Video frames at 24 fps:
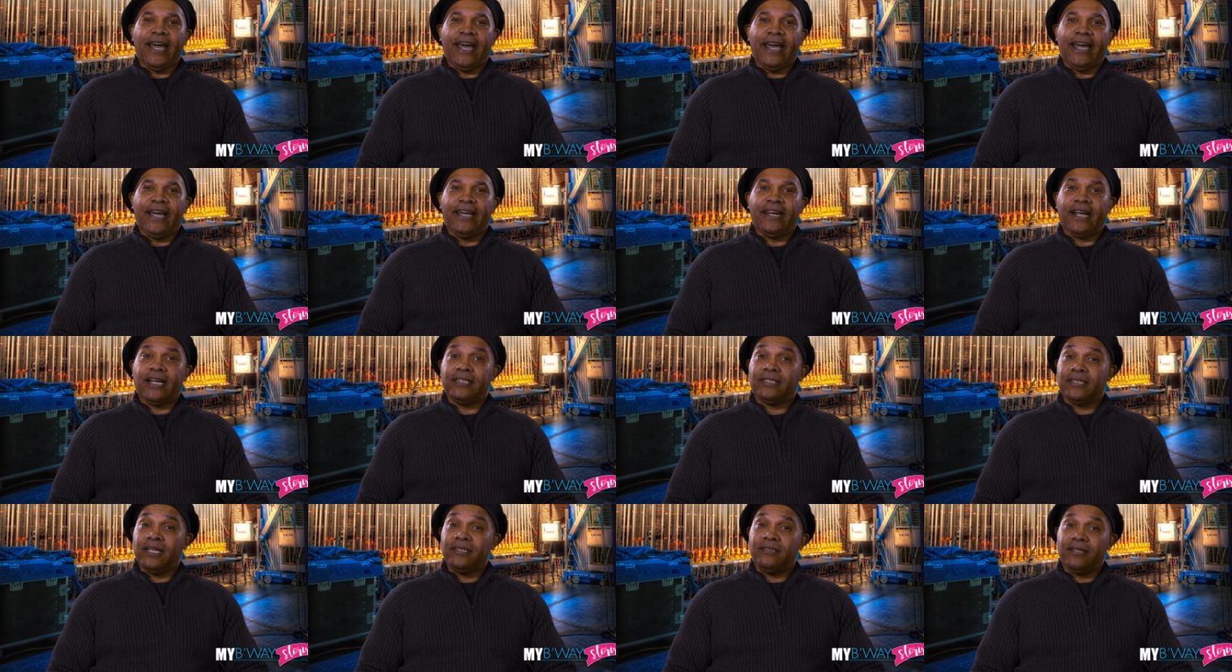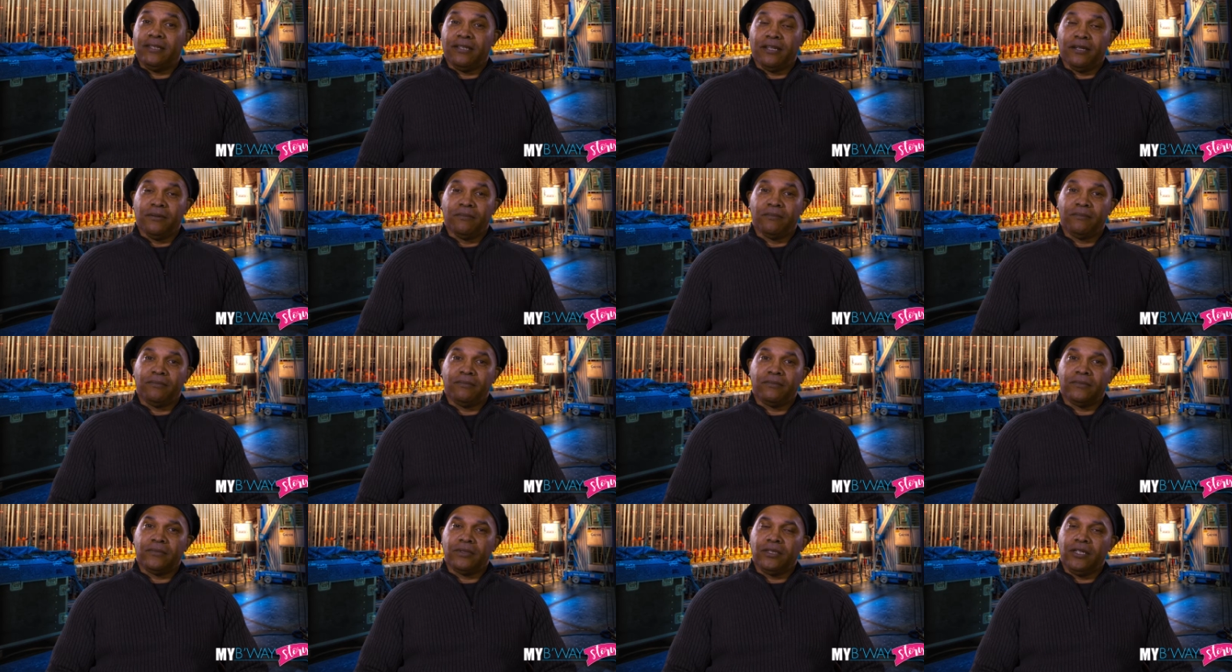And I said to them,
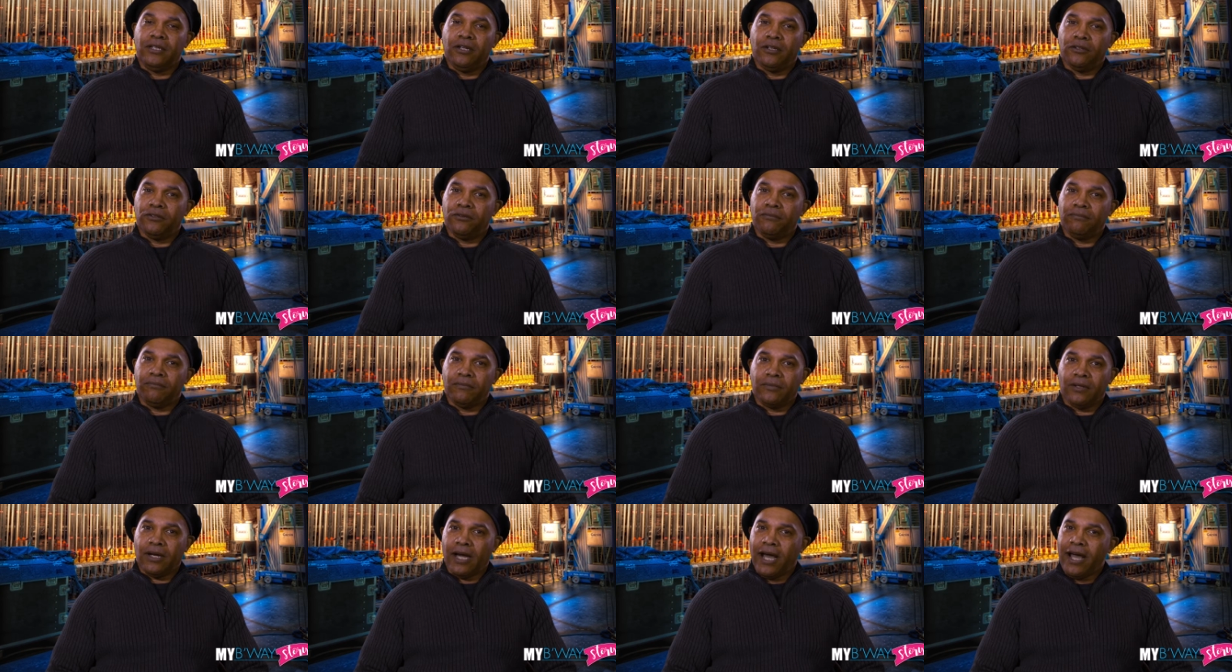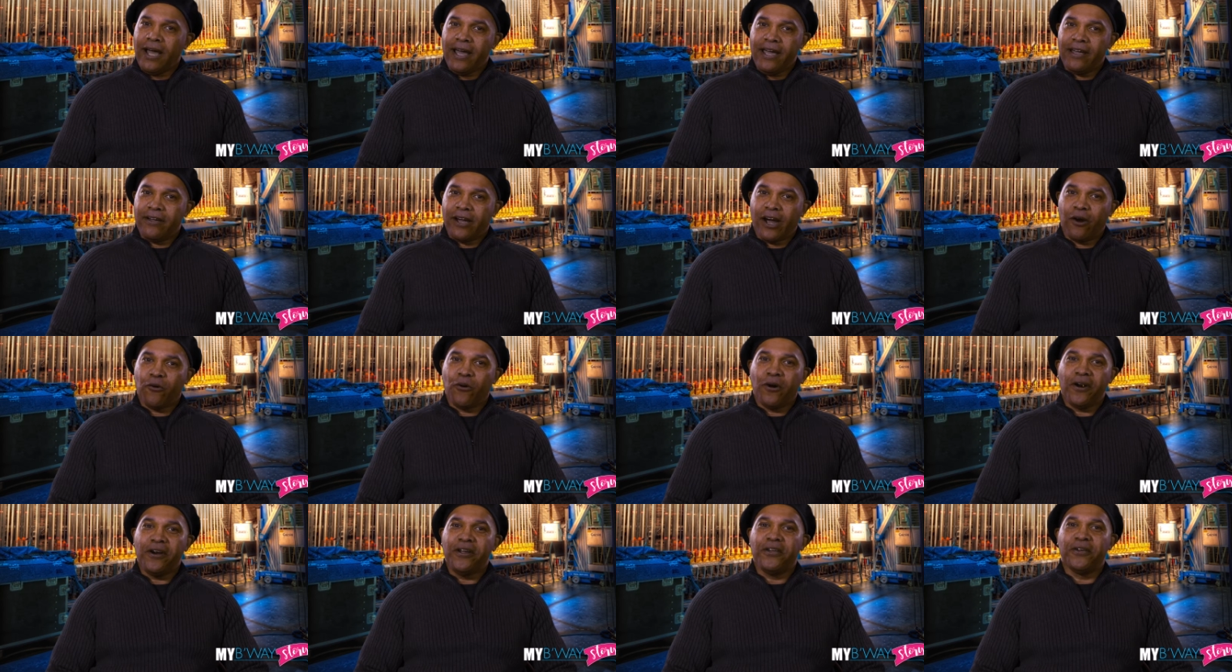you know, hi,
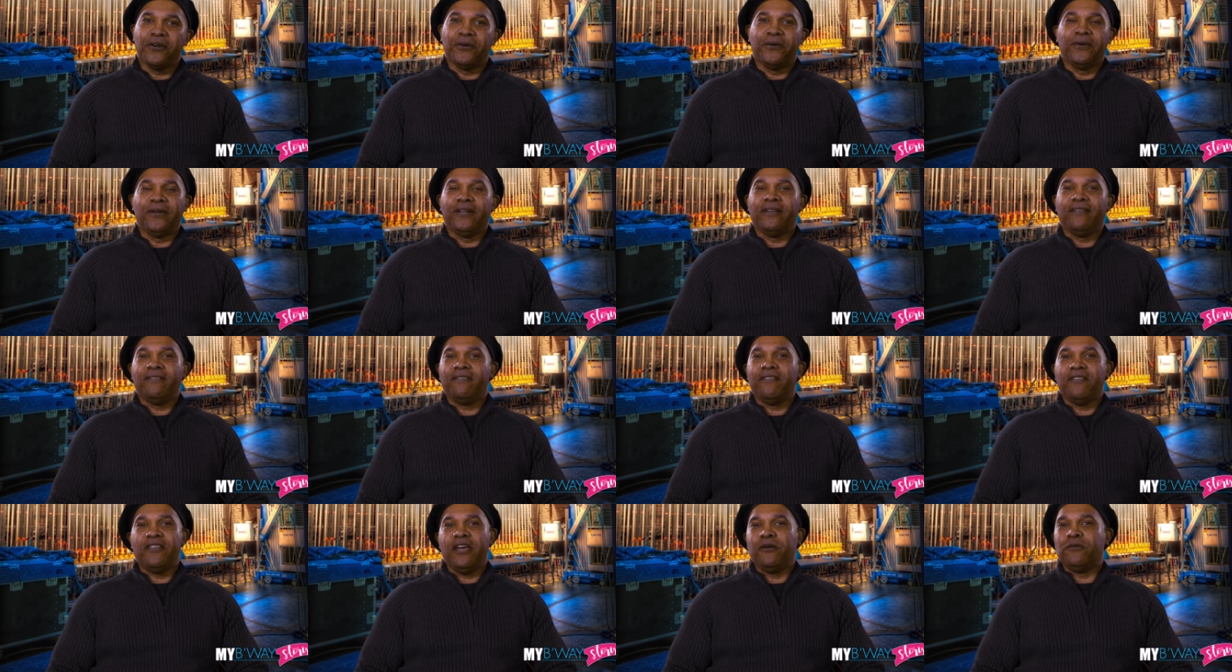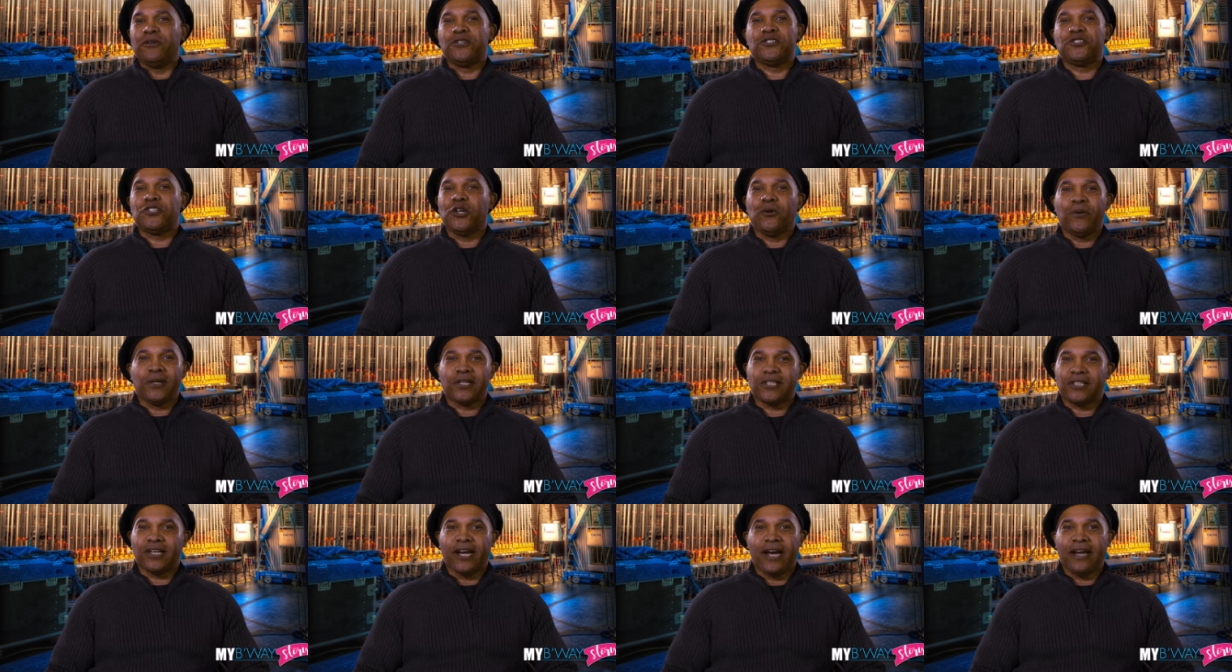how are you? And they were so
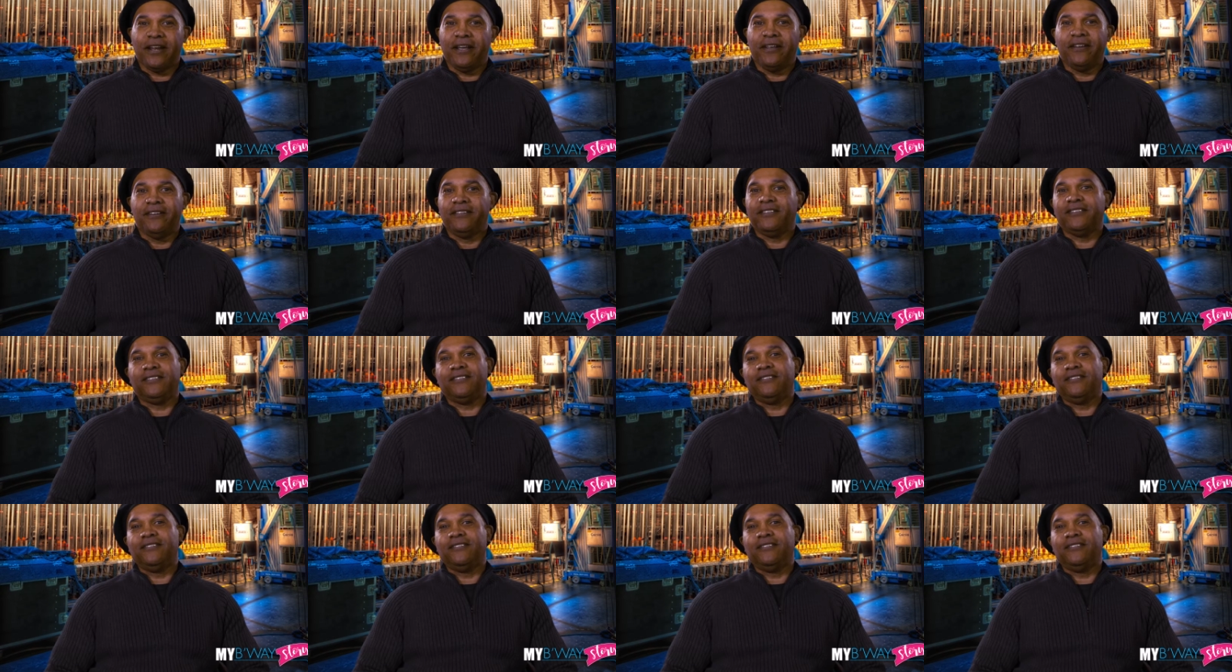excited.